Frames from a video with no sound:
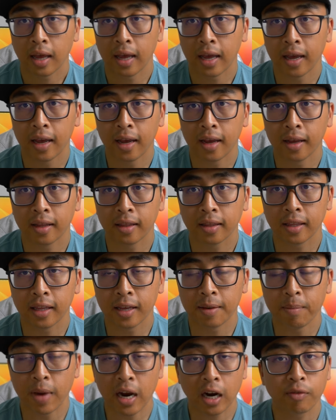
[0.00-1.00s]
And
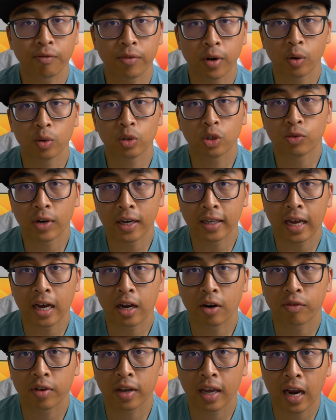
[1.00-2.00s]
the microphone straight
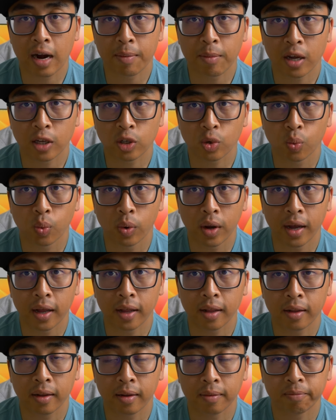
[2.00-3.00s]
out of camera as
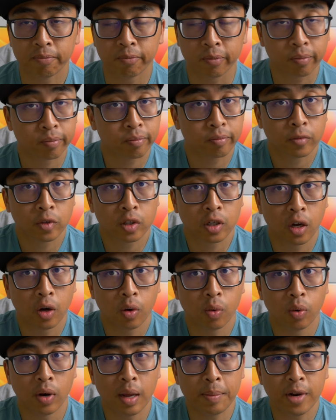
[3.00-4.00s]
well.
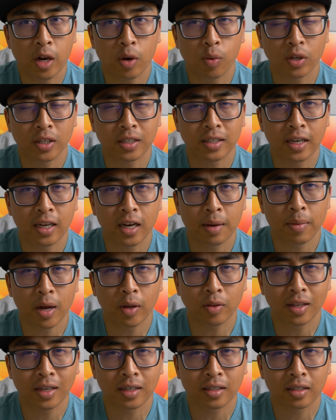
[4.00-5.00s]
So let me know what you think
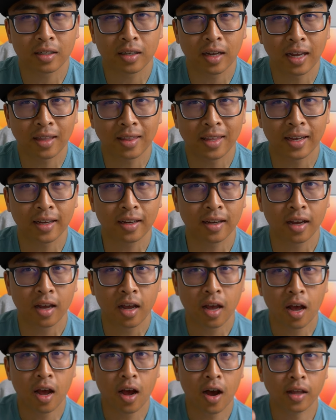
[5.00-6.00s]
about this. I think
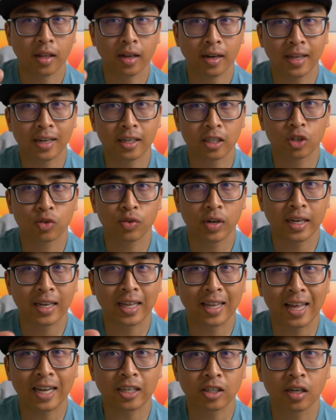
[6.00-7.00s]
on a little
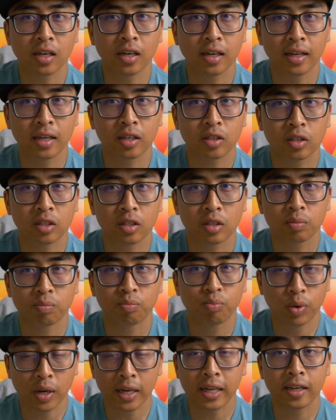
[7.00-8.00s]
screen it actually looks
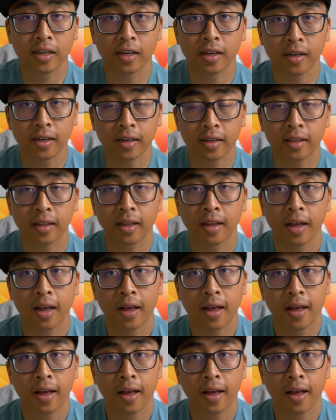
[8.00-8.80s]
pretty good.